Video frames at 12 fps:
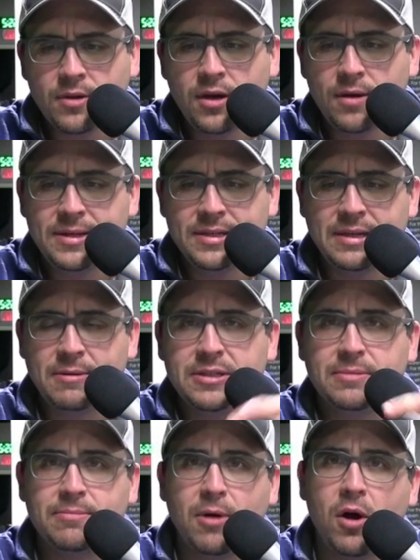it's a
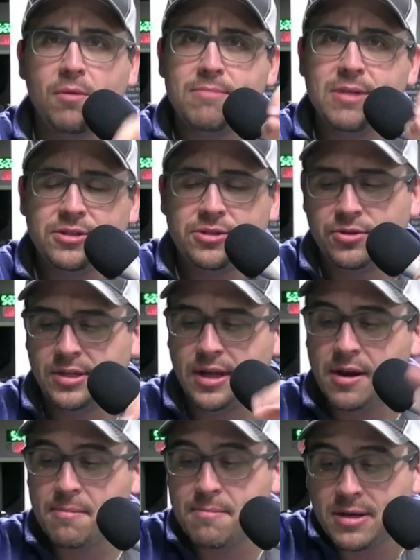small mustard
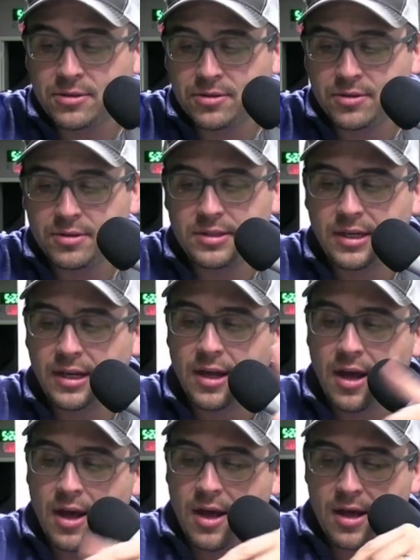seed, and a mustard seed
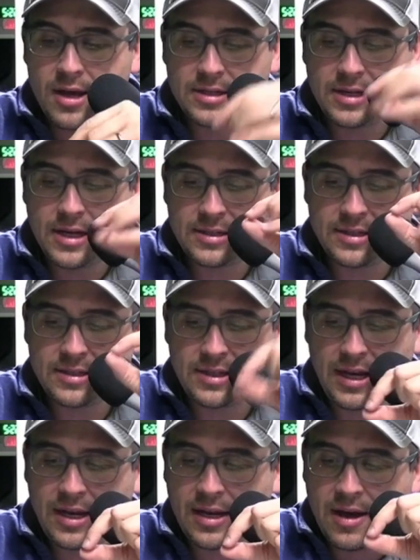is a
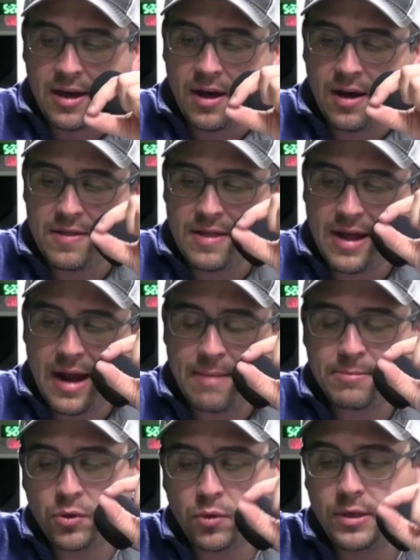seed that
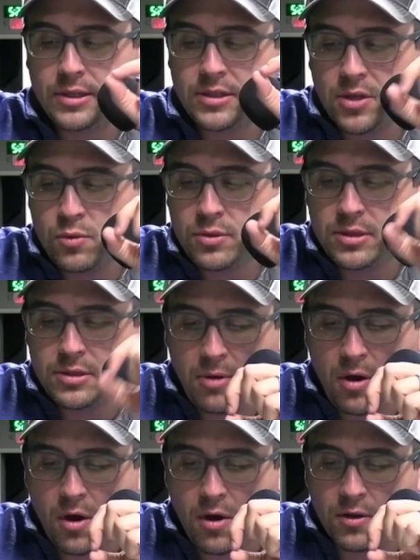I'm told is so
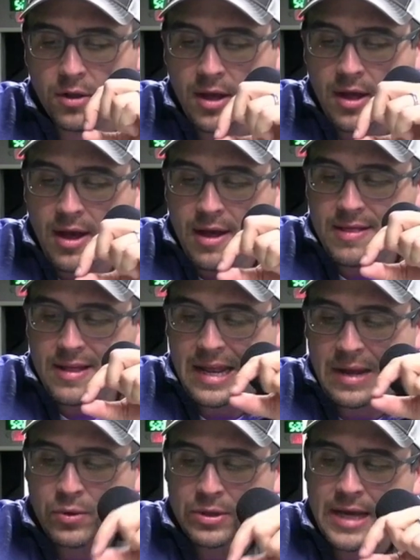small that
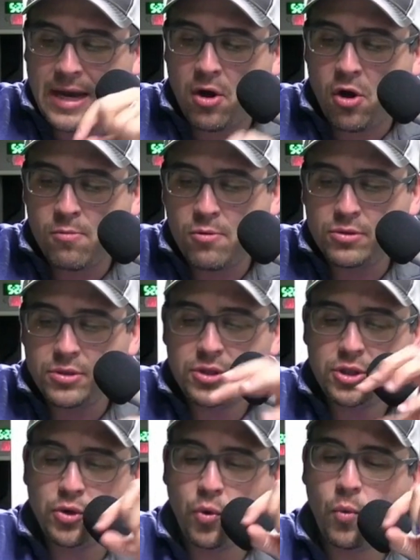it would take almost
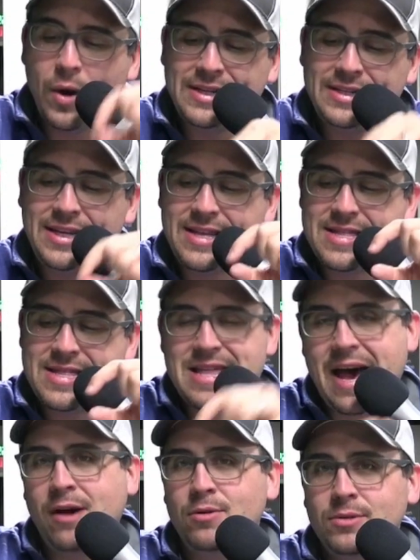
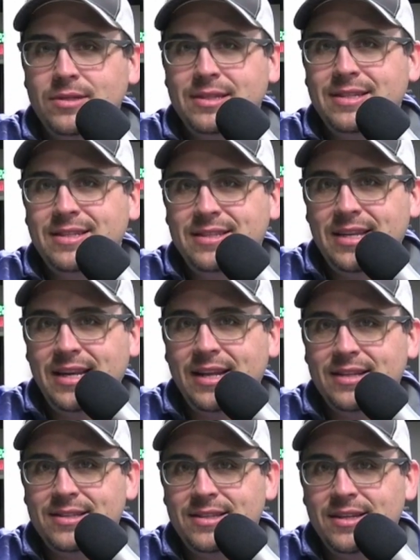20,000
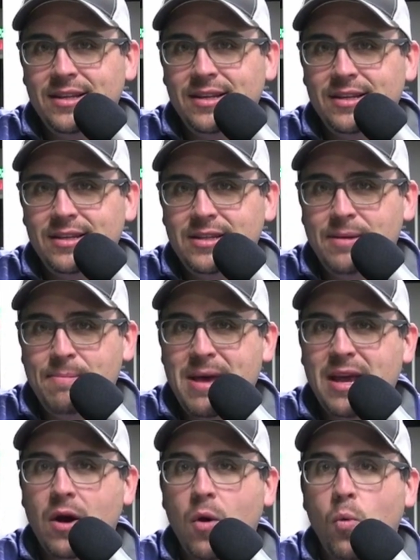seeds to
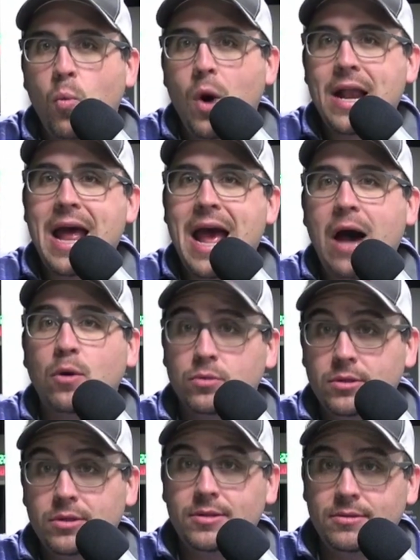make 1
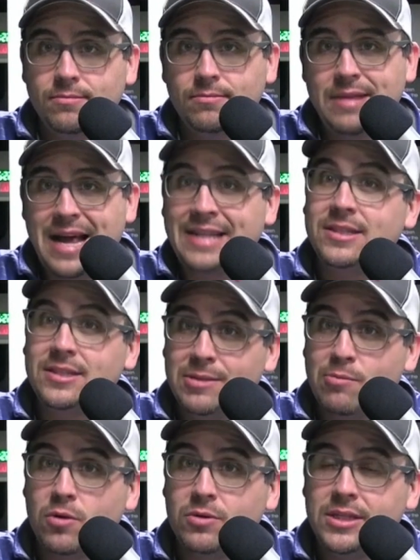ounce. That's a
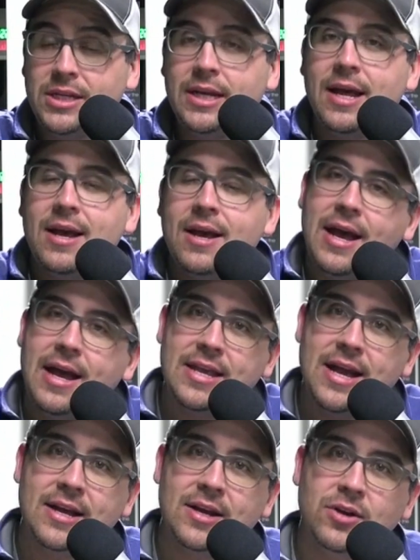small seed, and
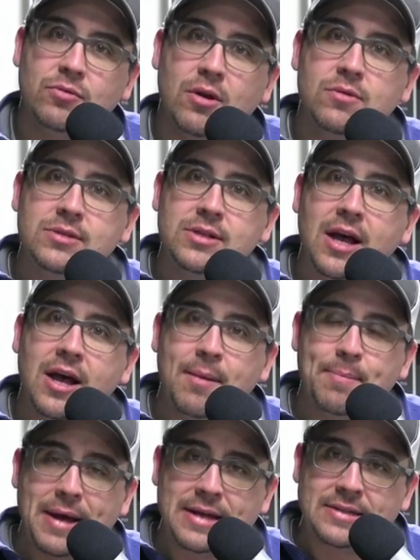yet it grows
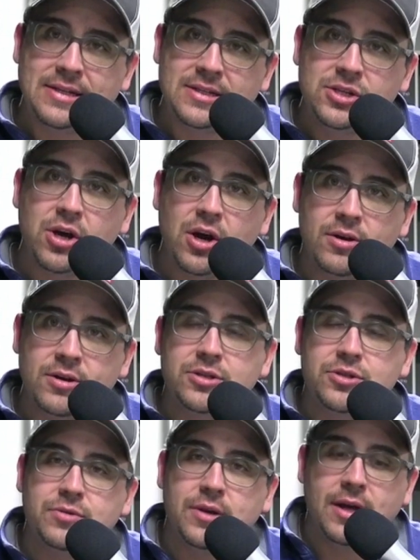up as this garden
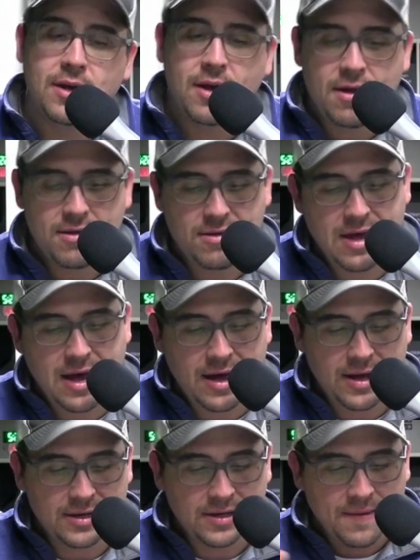tree
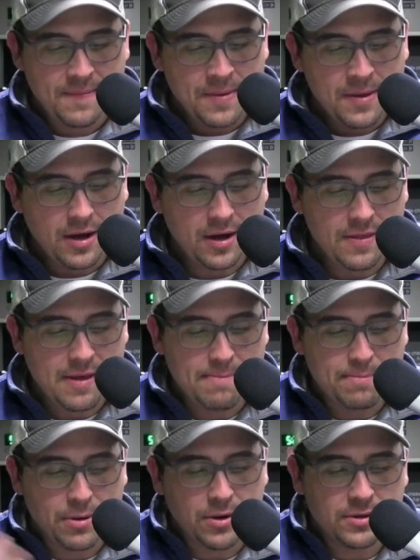that
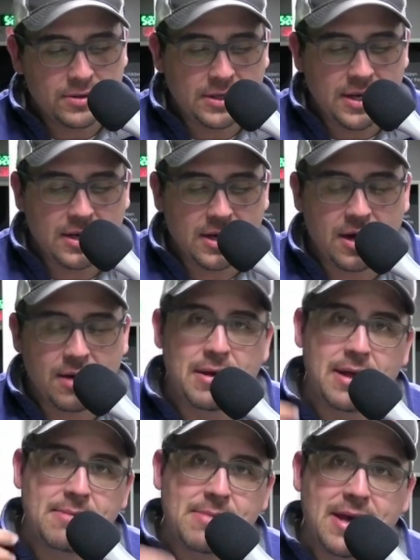that birds can come
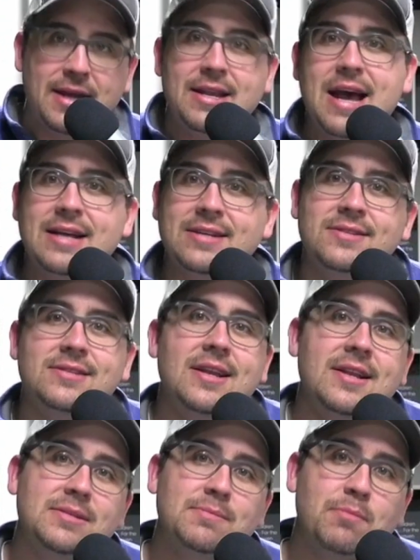and make nests
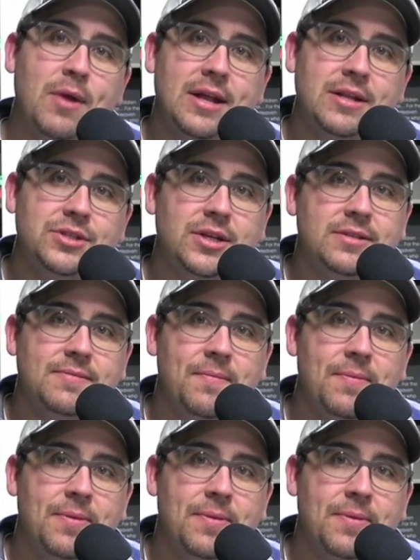in its branches.